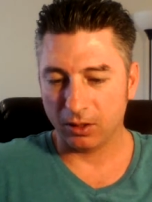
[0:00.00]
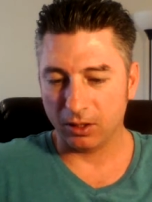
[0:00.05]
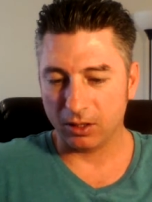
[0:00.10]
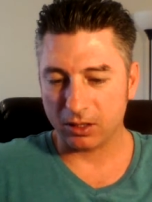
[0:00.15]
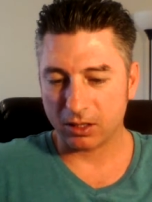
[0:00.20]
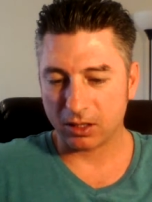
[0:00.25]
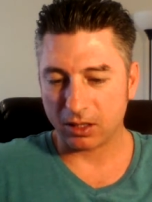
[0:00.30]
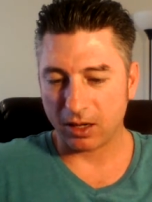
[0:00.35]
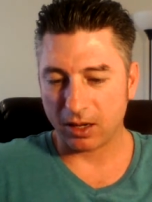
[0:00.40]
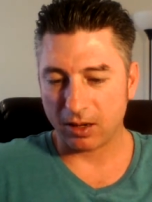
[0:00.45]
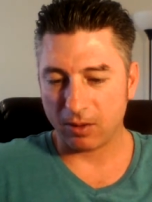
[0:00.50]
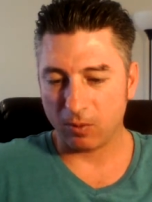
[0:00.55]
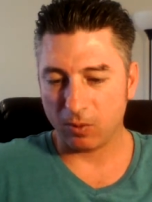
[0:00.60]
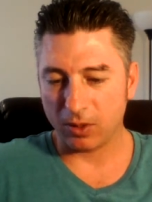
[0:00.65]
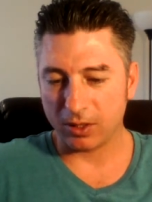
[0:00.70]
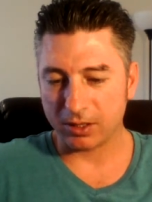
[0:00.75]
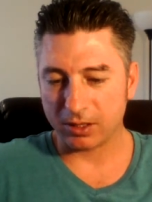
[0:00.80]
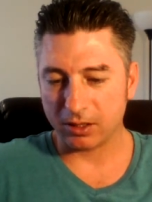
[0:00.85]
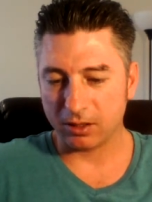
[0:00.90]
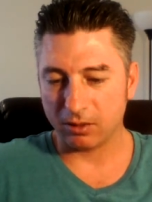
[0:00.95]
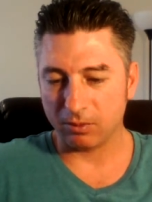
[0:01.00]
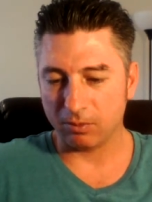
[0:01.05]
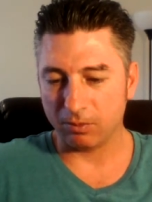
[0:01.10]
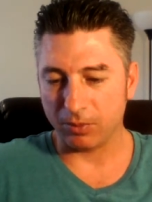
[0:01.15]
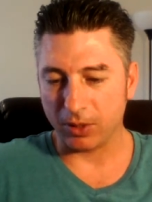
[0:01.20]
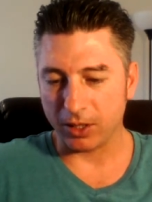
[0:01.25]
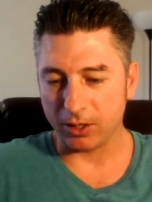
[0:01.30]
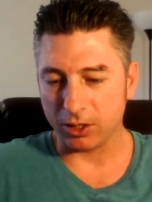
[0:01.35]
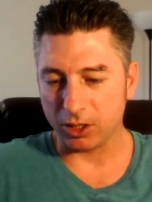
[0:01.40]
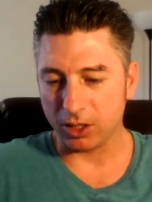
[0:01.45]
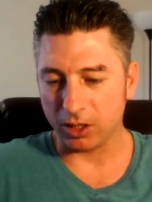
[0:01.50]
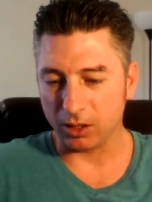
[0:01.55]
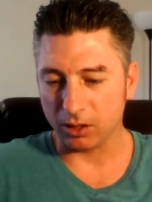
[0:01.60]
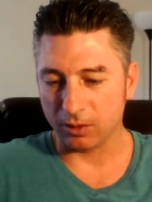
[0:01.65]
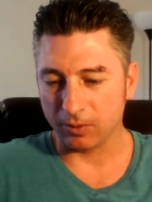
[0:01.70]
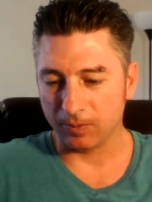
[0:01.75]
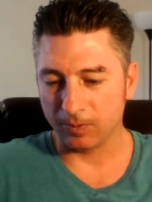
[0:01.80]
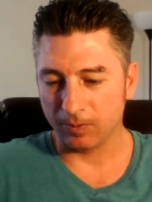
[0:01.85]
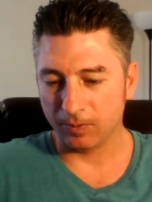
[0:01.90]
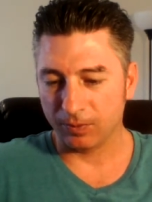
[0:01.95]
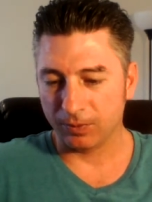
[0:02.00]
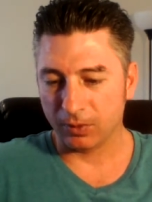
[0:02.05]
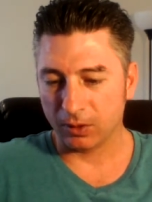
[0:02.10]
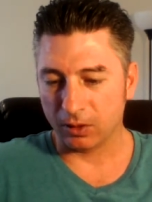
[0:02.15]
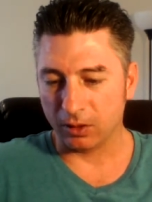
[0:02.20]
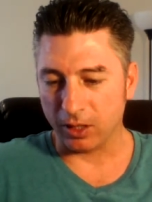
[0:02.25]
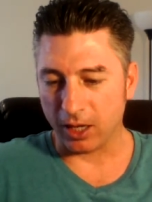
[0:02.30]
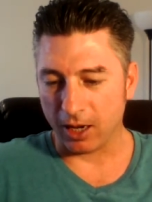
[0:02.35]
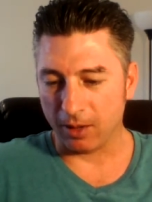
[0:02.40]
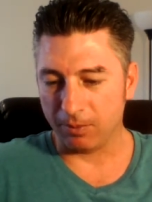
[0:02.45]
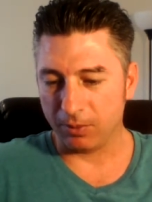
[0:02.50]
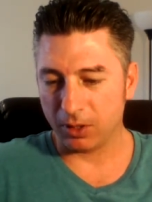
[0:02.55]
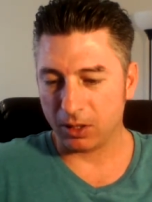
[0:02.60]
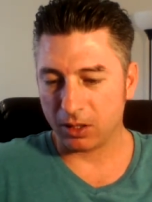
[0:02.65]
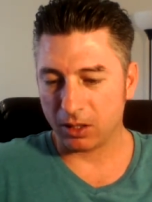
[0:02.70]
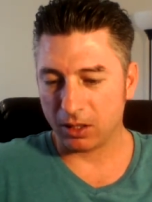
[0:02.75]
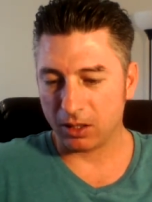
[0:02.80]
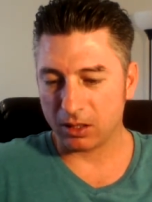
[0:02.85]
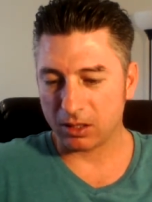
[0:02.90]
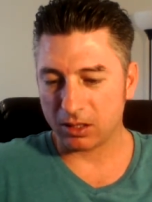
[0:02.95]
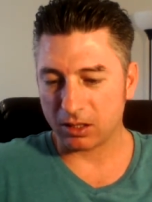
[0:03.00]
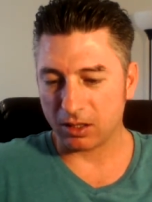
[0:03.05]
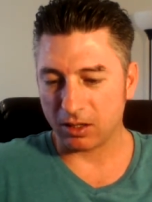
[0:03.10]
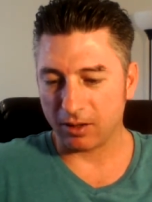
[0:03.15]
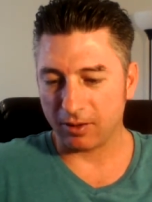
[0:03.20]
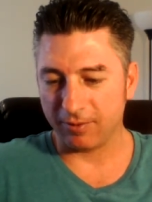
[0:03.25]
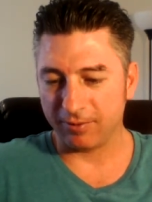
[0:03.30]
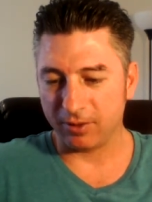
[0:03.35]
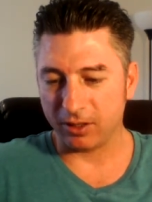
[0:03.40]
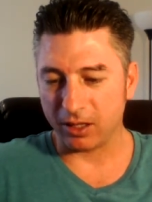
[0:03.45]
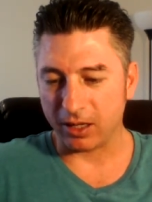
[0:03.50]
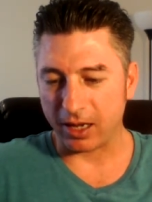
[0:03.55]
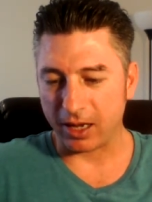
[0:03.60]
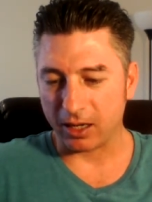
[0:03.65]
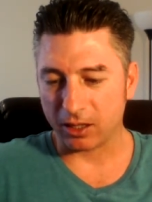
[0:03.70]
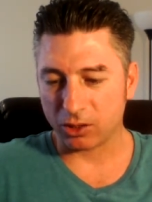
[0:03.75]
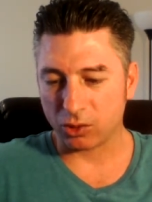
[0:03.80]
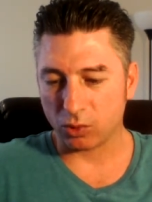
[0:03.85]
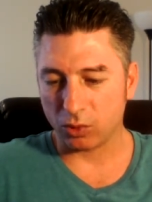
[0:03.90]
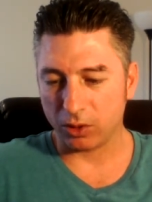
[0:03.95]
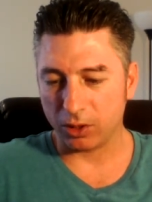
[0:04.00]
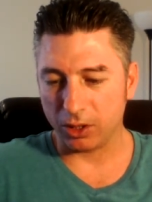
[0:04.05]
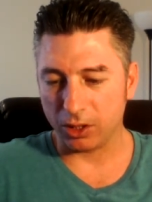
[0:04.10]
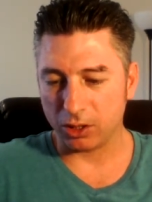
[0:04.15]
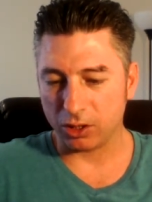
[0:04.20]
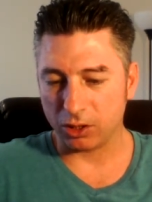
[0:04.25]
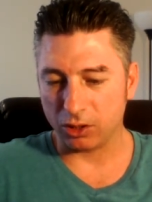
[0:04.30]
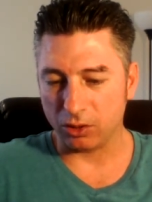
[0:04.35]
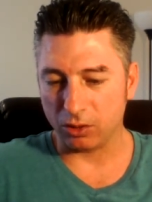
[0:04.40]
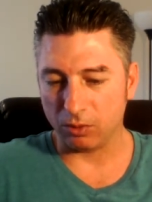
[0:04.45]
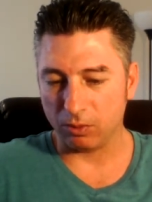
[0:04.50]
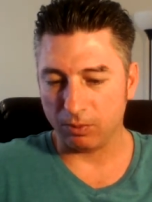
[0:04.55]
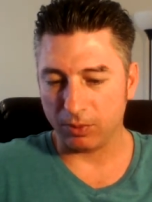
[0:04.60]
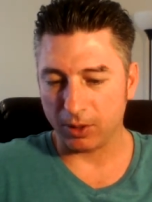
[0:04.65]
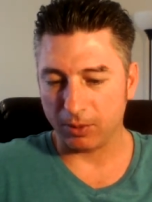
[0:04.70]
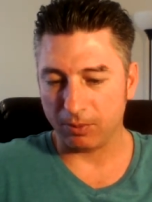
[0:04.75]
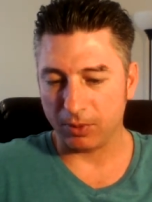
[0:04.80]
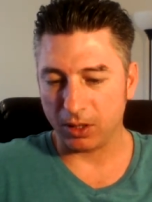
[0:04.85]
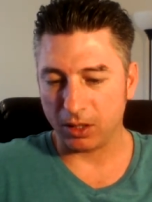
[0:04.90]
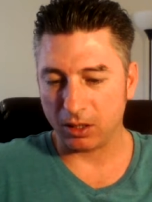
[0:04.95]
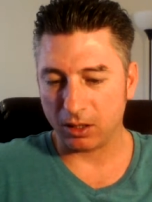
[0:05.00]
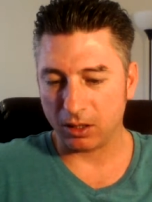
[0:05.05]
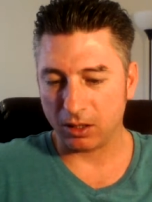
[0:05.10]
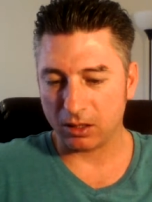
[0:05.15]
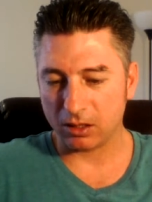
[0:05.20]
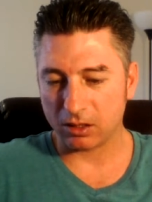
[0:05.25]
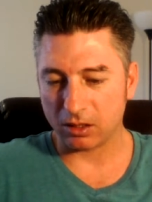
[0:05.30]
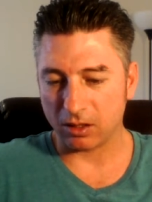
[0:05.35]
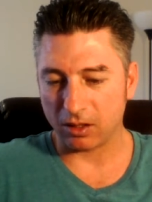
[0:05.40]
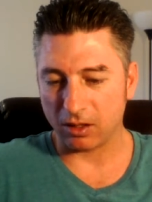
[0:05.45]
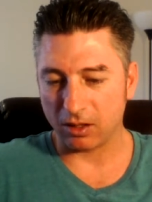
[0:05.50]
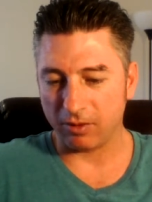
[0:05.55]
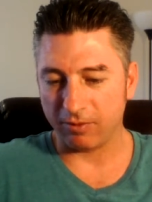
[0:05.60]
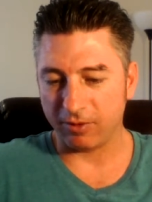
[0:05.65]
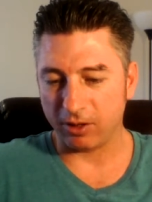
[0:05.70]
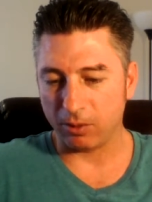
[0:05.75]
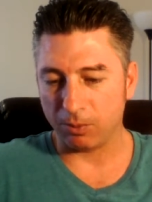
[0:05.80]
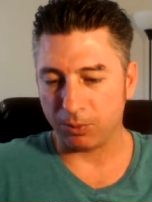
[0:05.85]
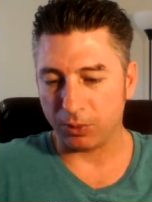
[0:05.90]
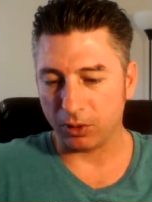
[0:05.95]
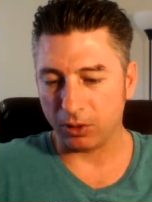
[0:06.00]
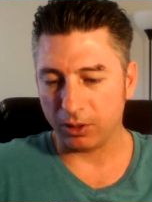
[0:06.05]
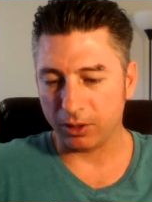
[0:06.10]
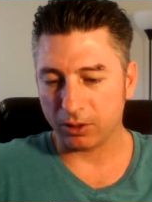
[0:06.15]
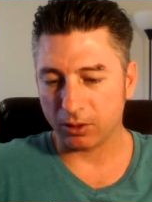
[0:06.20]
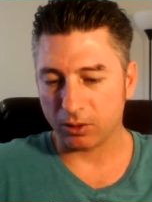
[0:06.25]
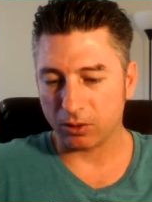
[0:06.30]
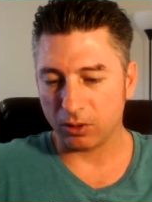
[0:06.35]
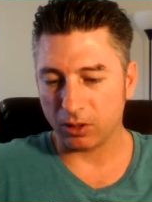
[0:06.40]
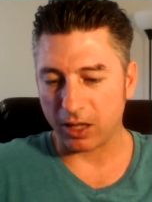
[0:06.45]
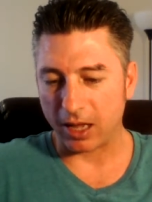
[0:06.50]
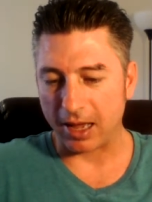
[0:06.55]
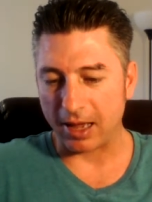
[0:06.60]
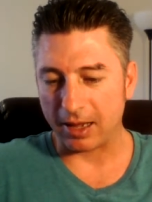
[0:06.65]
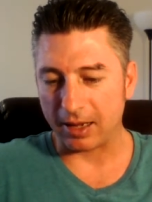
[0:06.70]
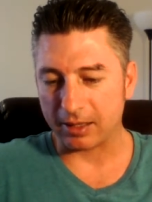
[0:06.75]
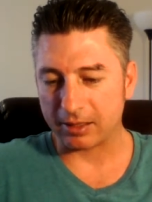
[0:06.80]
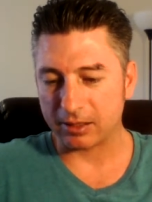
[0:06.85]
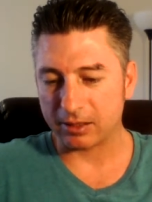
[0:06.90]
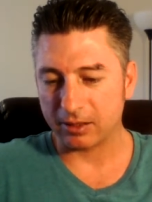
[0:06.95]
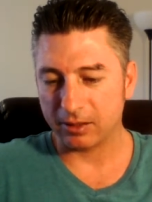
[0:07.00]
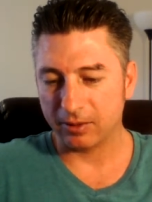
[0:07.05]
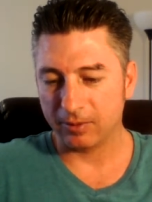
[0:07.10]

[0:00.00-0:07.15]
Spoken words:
This guy wasn't budging, not because of the actual issue, but because of a political act.